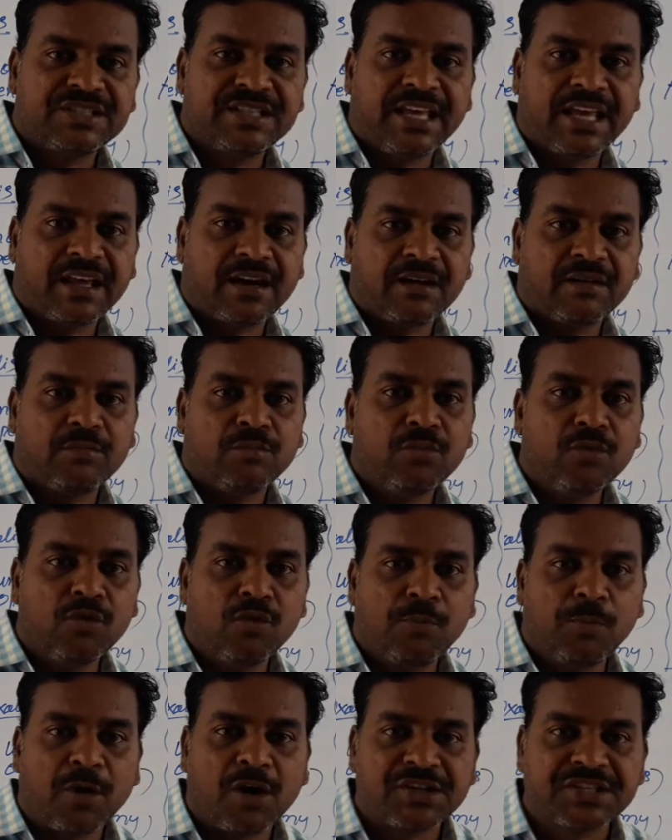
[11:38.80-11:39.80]
they
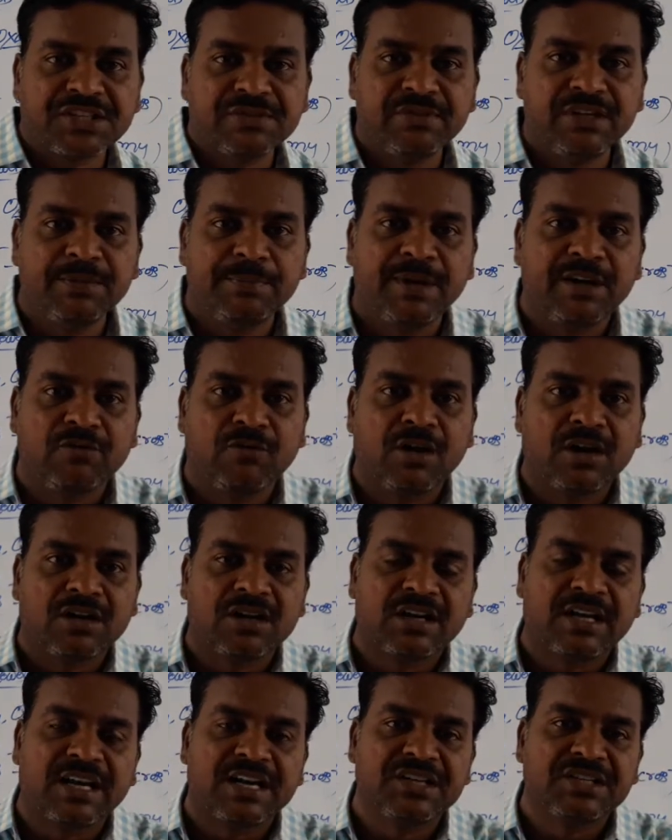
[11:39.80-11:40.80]
move possibly by water
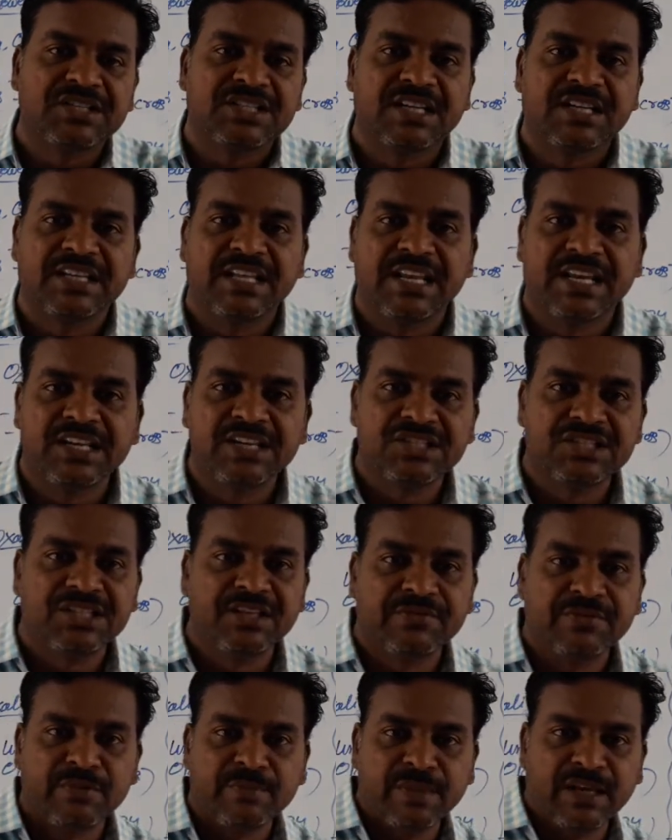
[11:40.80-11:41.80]
currents, and they reach the
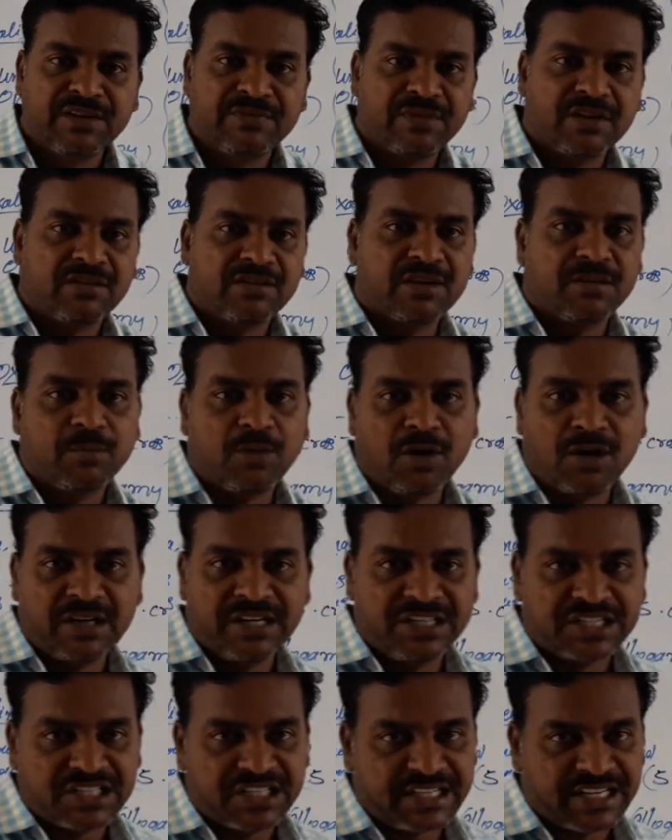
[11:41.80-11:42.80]
female flower and
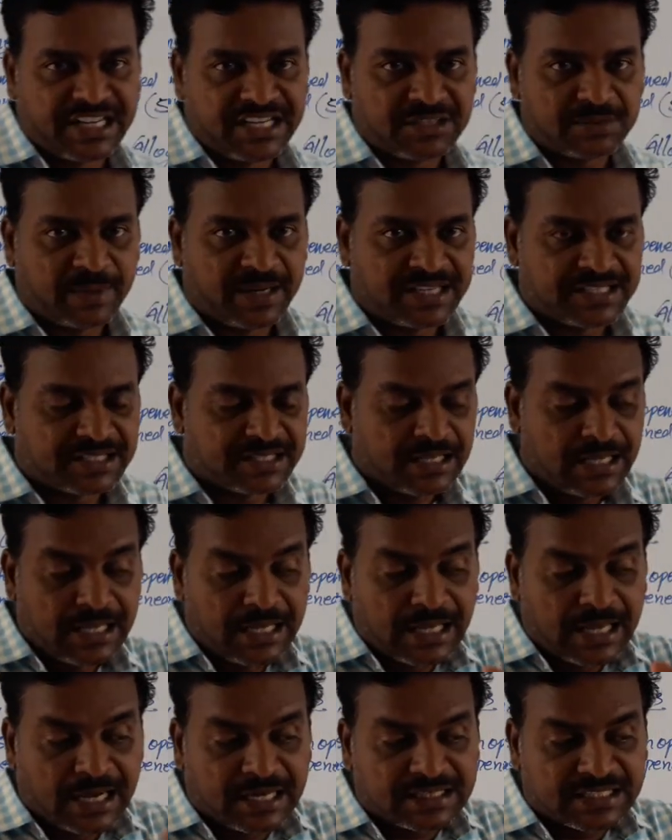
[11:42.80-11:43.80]
pollination takes
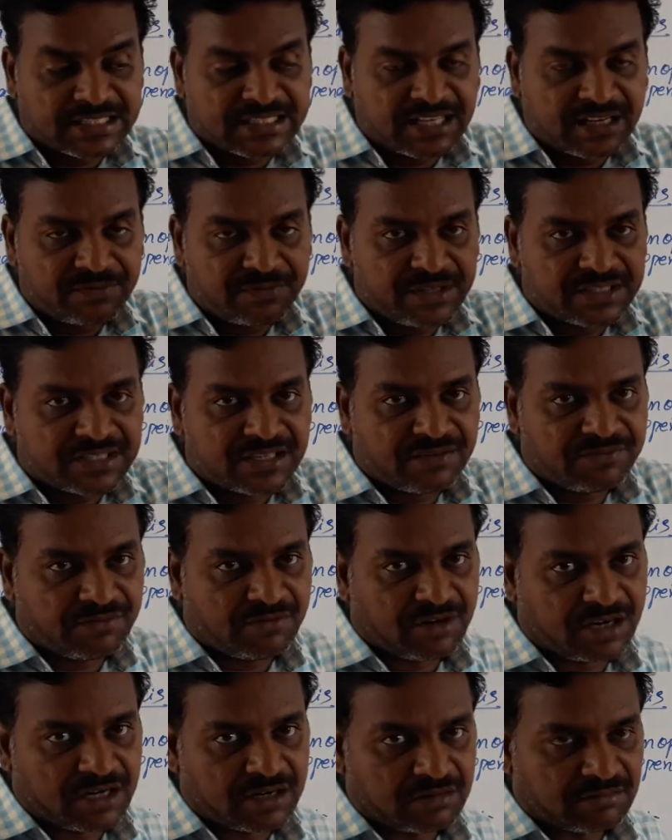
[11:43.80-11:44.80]
place on the surface of
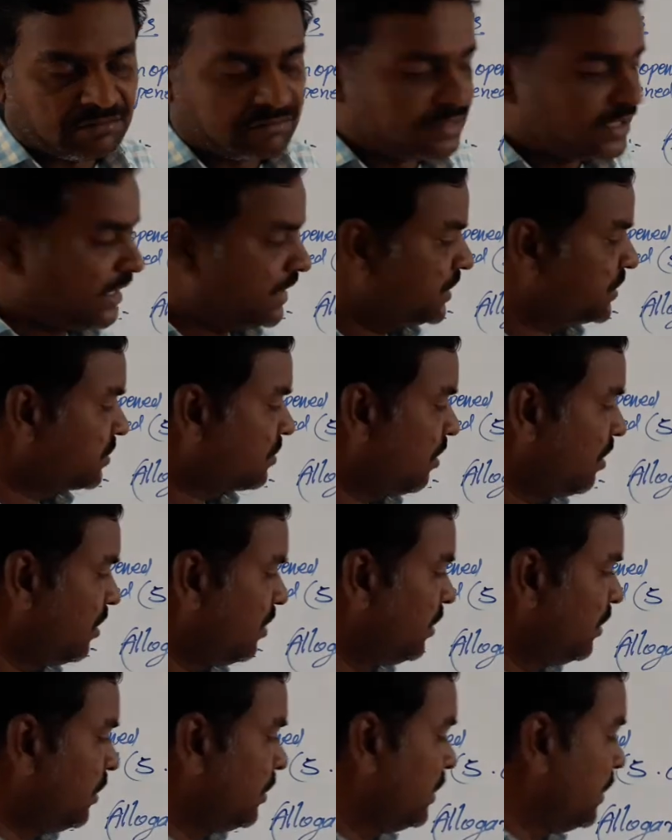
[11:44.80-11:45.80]
water. That is
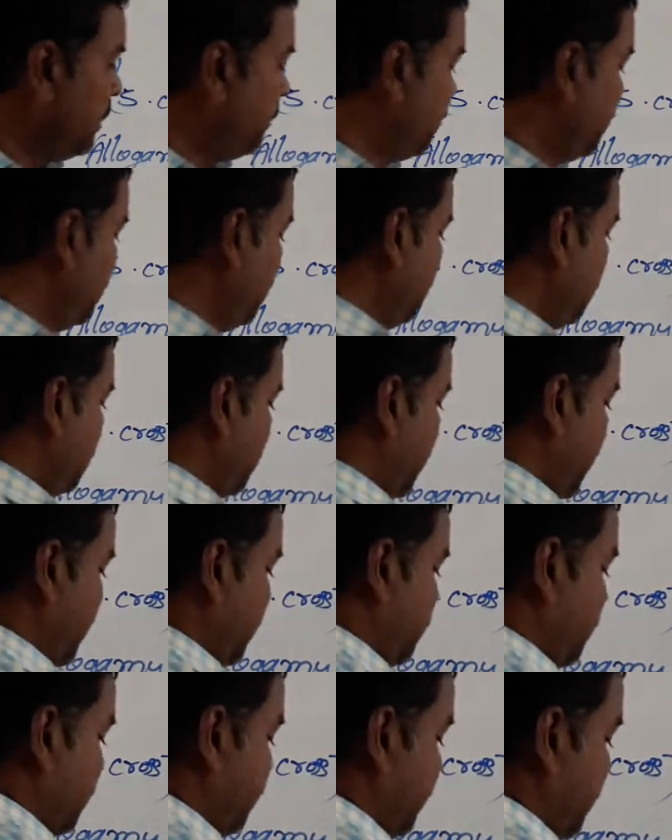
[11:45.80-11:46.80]
called
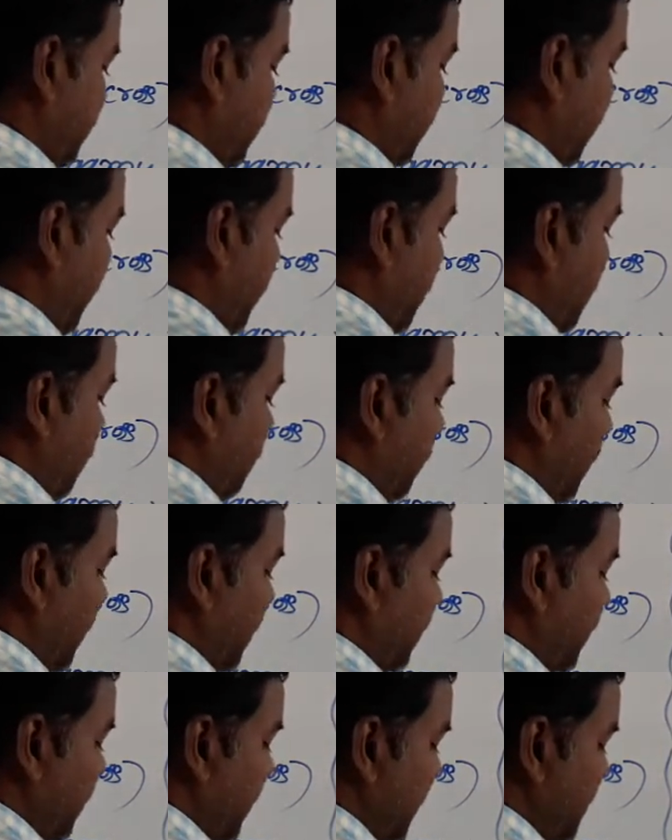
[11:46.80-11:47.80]
epihydrophily. But
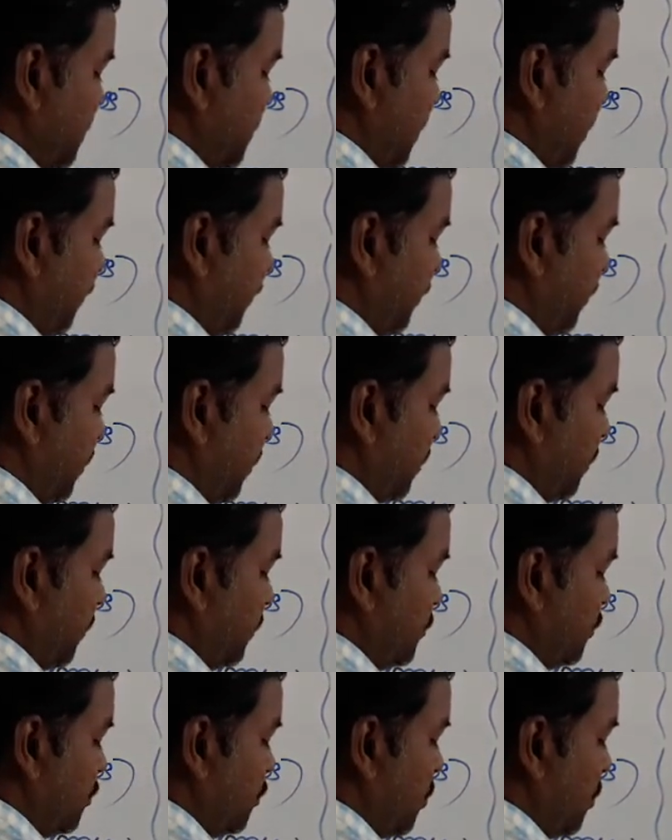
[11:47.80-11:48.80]
in case
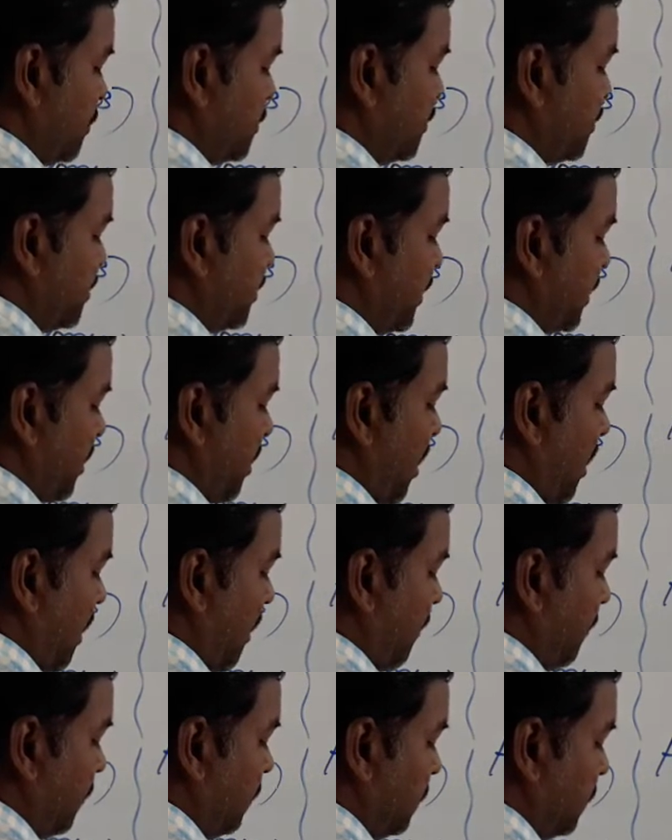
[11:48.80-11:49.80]
of Joastira,
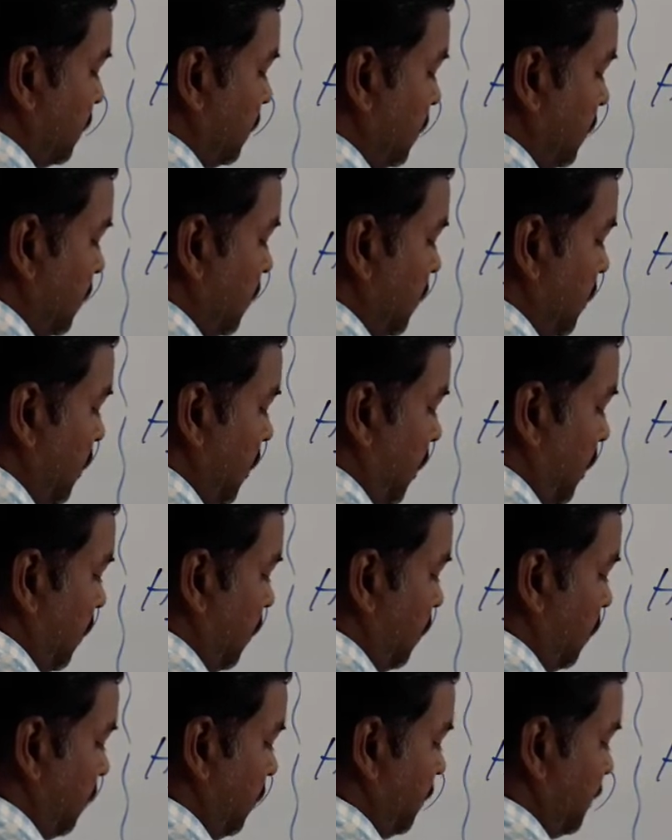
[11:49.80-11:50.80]

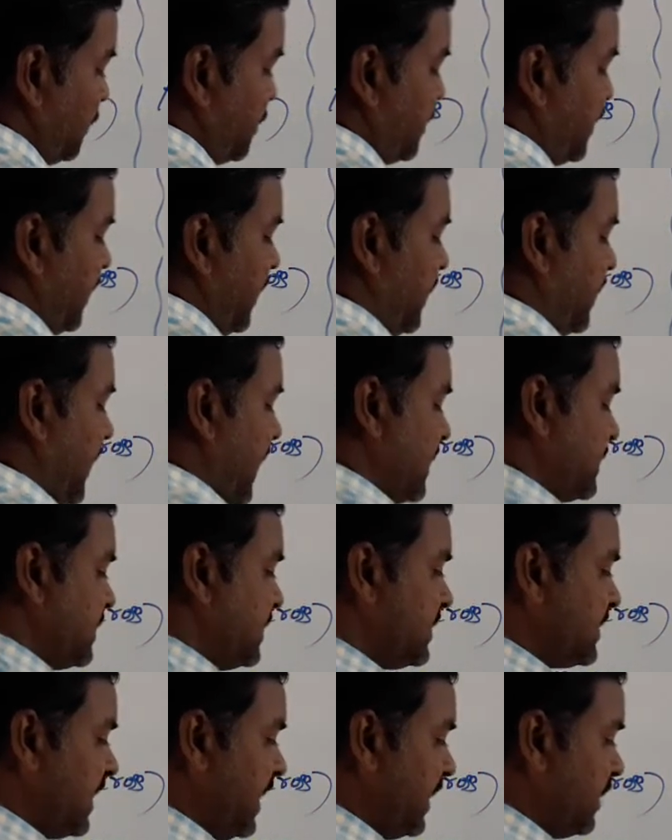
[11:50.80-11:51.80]
sea
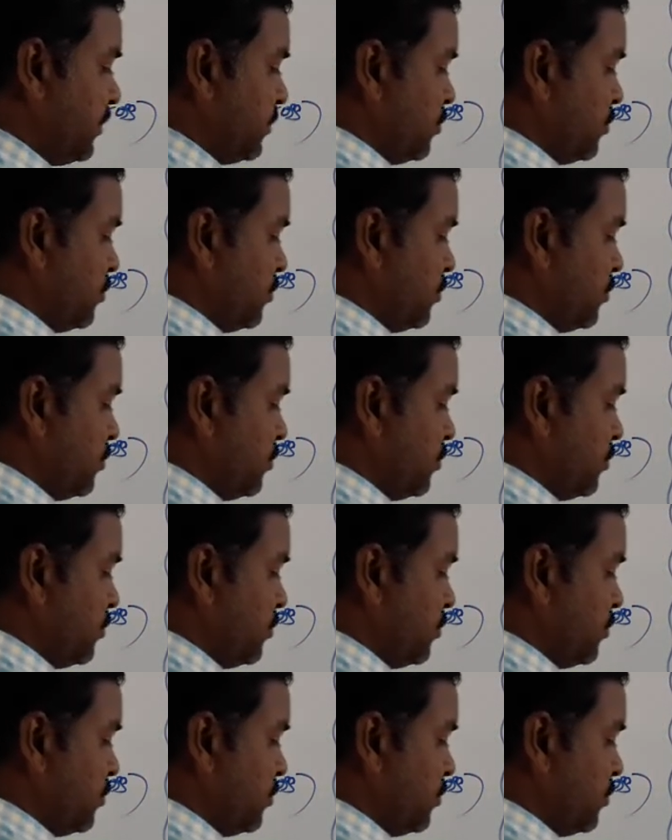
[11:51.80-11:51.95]
grasses like